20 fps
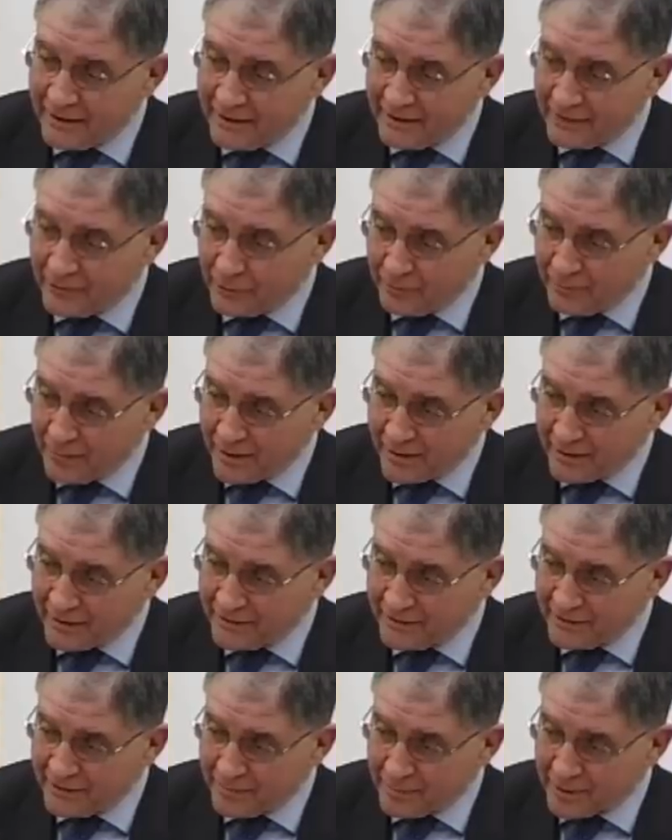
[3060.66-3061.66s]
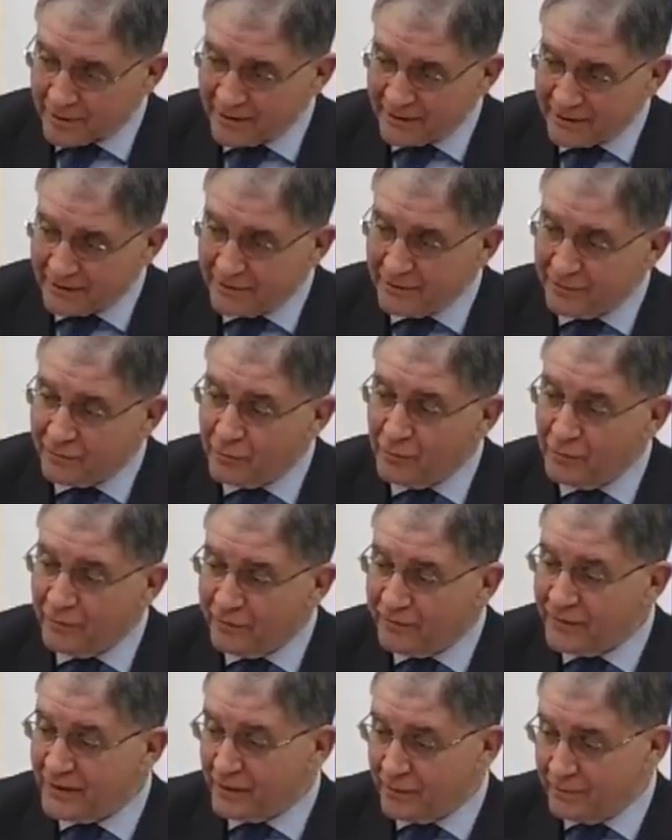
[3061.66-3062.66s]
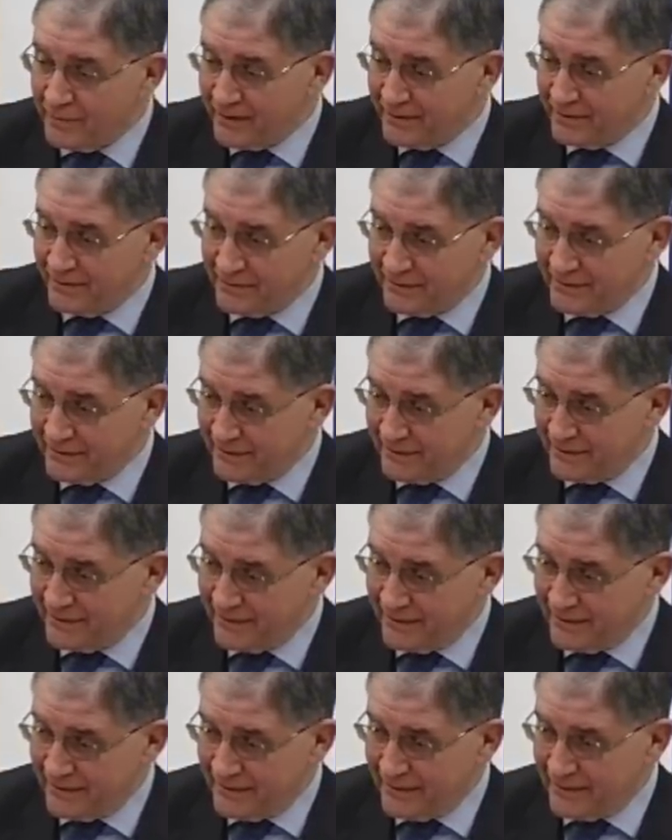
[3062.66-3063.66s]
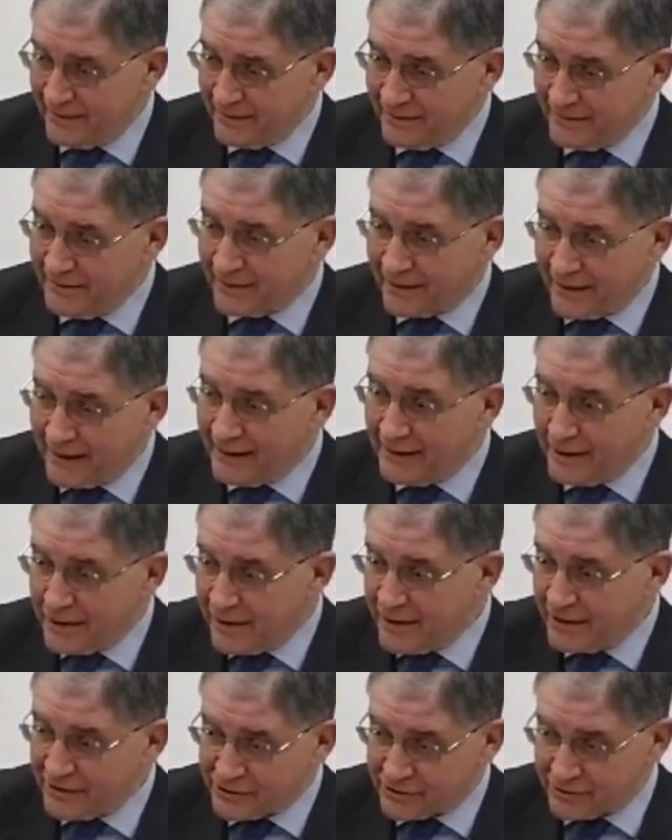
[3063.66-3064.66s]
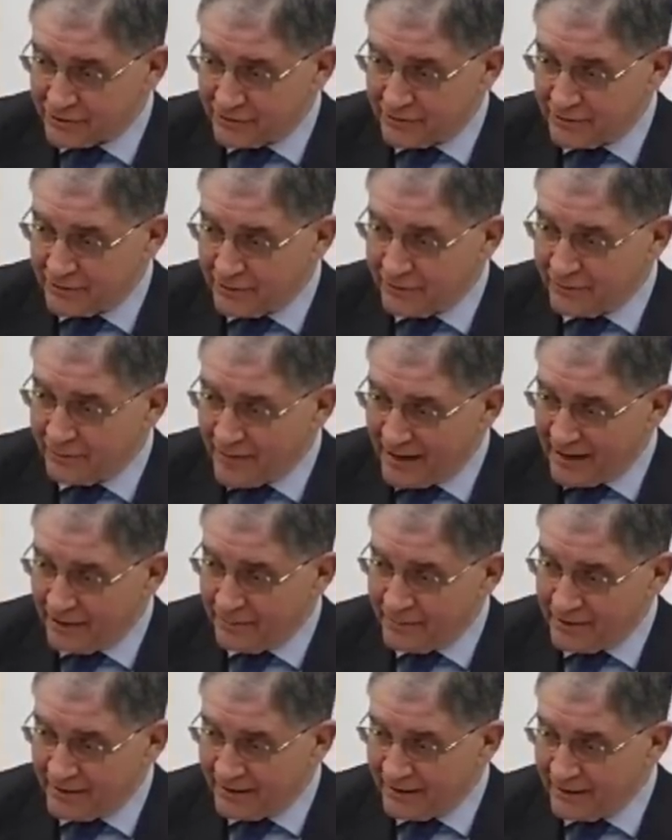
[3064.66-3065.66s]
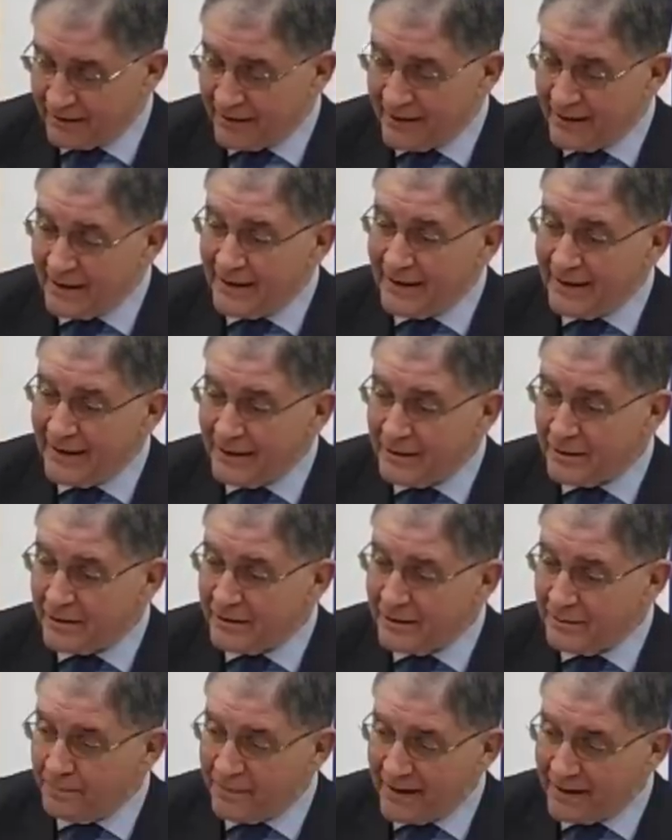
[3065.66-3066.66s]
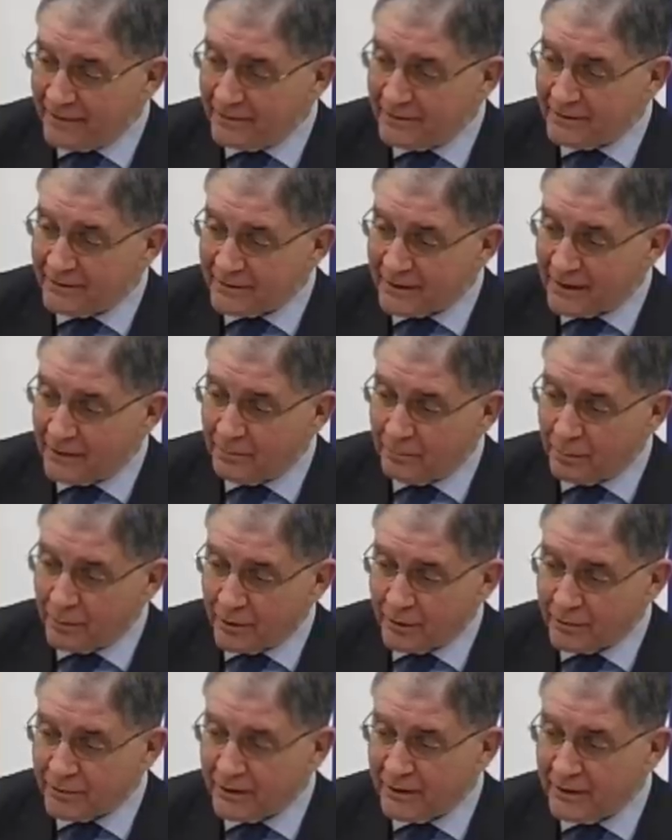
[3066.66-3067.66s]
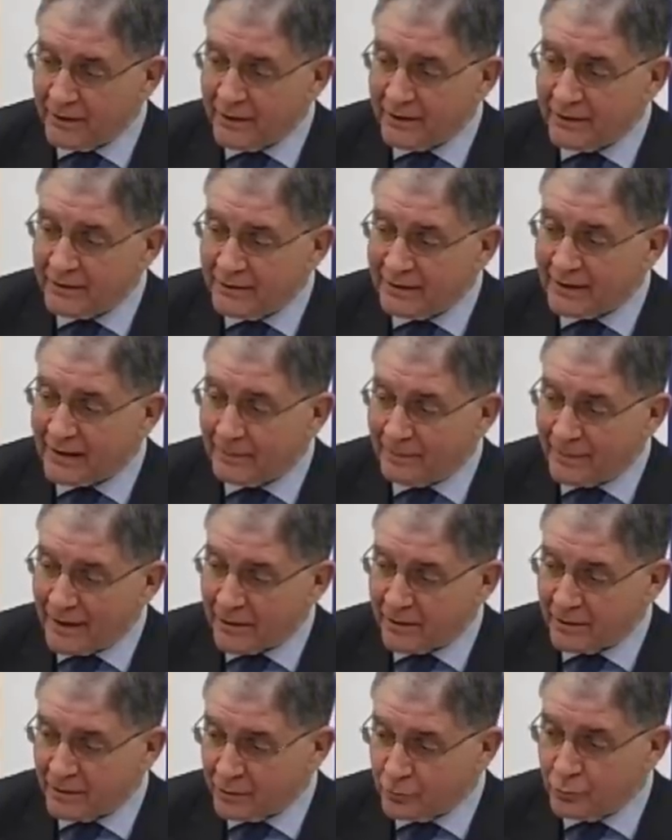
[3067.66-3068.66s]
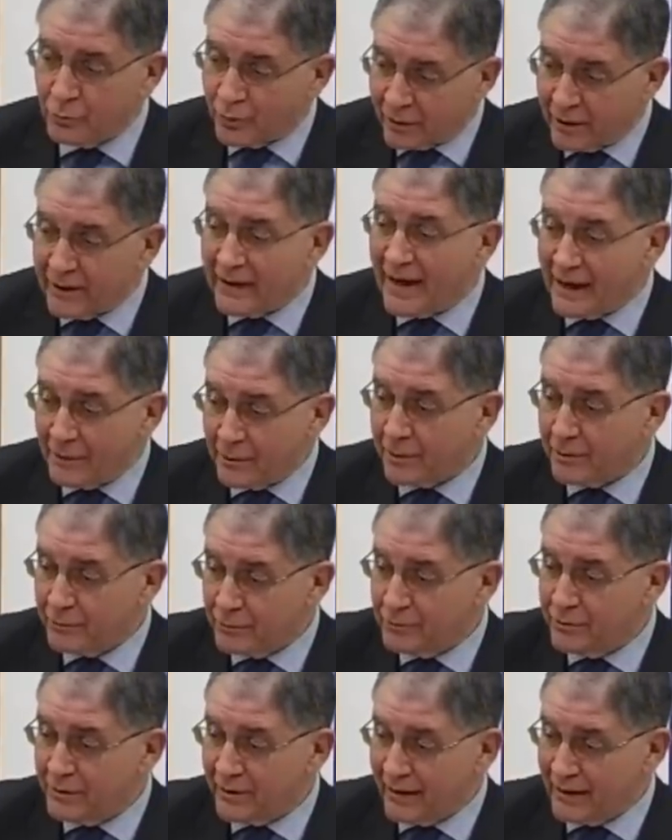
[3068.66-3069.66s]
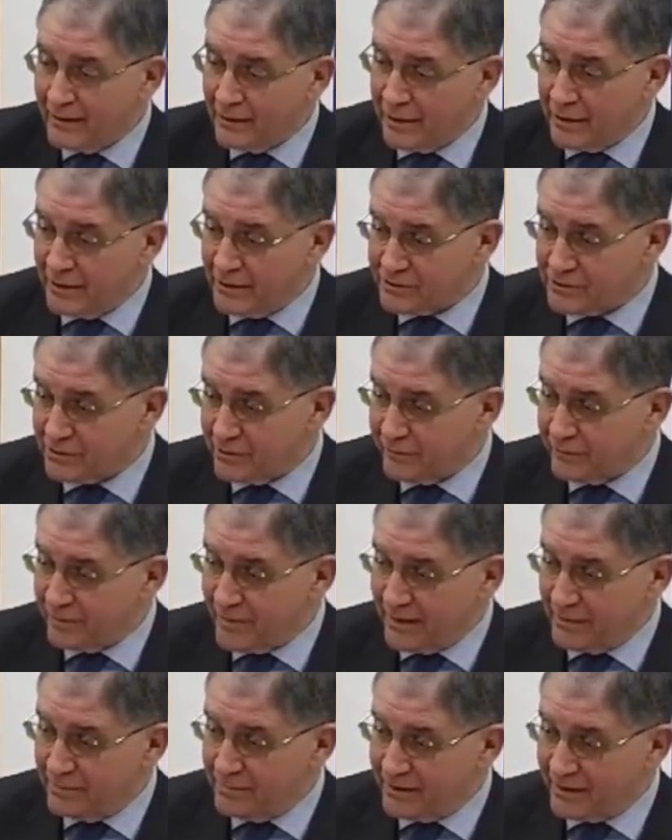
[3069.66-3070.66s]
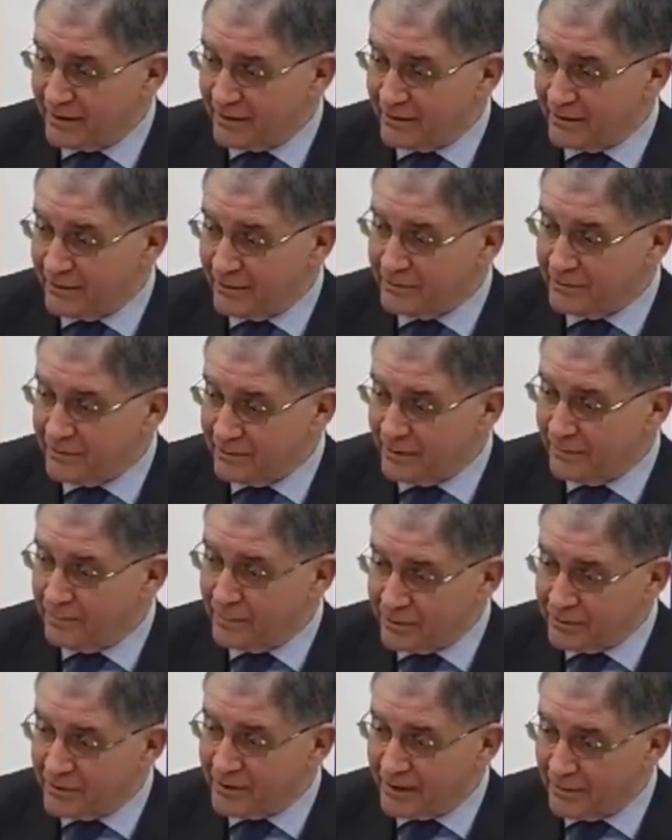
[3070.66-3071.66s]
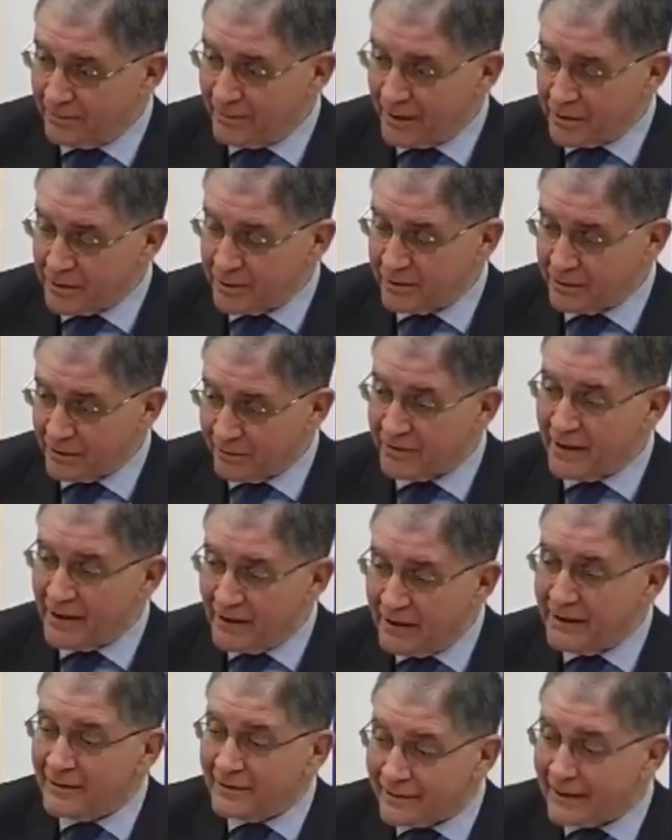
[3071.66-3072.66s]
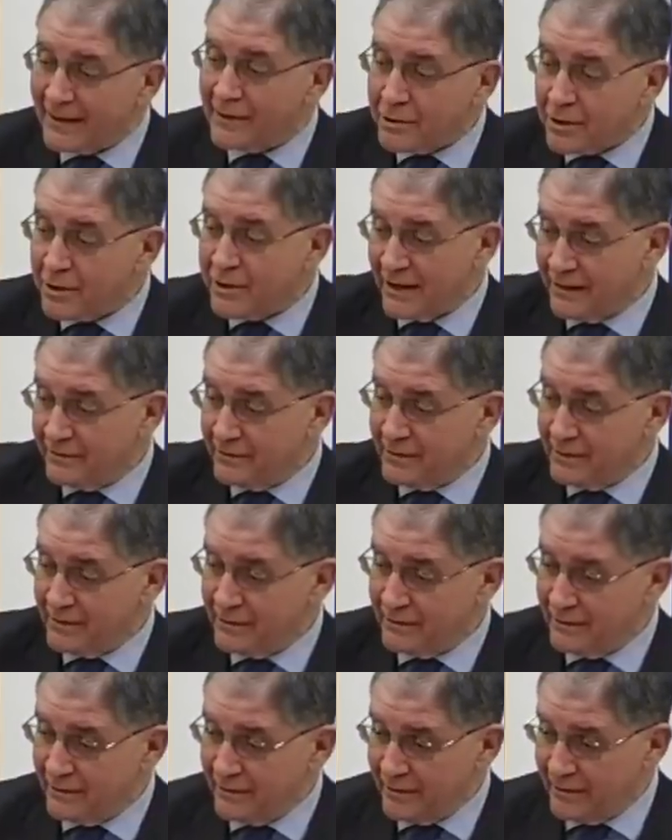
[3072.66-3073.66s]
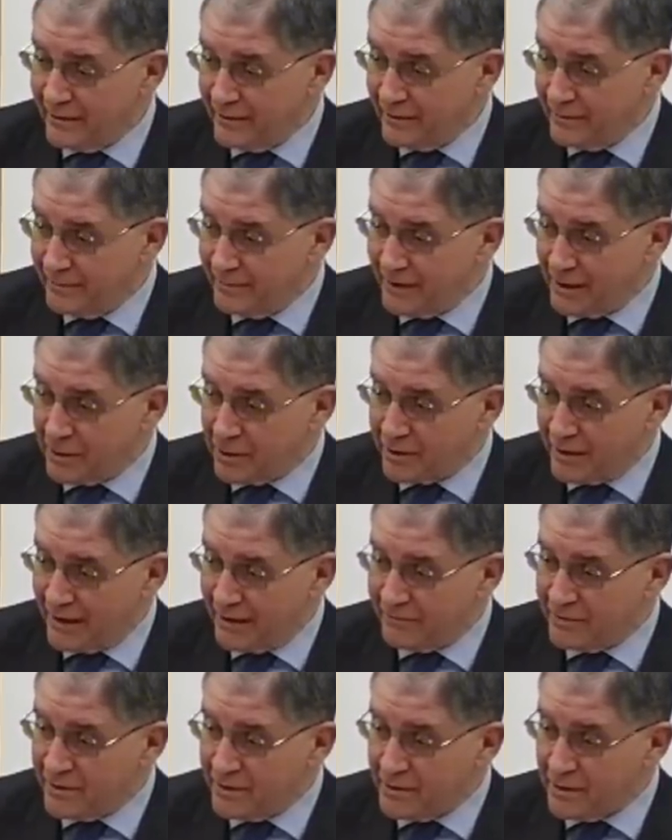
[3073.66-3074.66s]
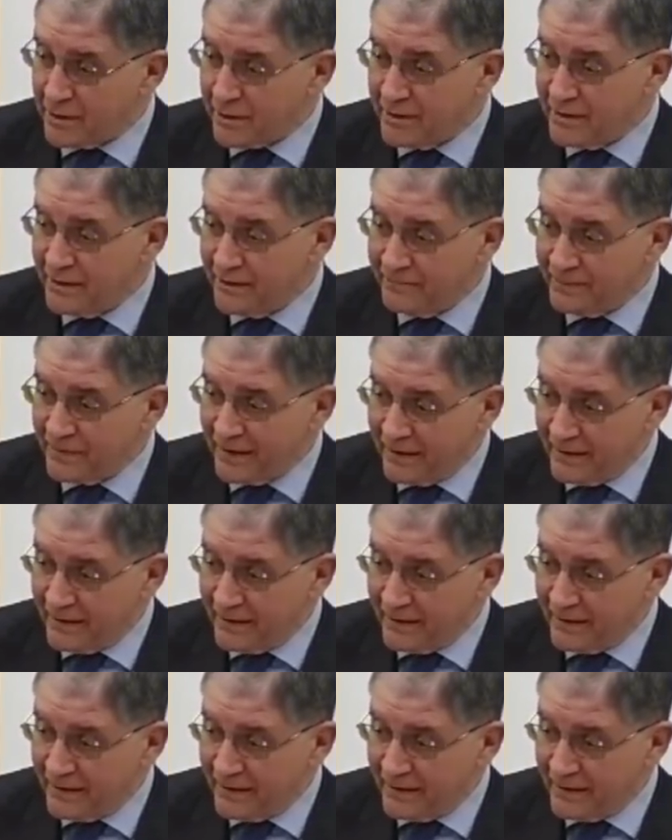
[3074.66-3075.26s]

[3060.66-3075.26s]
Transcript: in Thomistic terms, that the fulfillment, the realization of my being, is dependent upon the capacity to renounce to the realization of my being, on, upon the capacity of transcending myself. This is the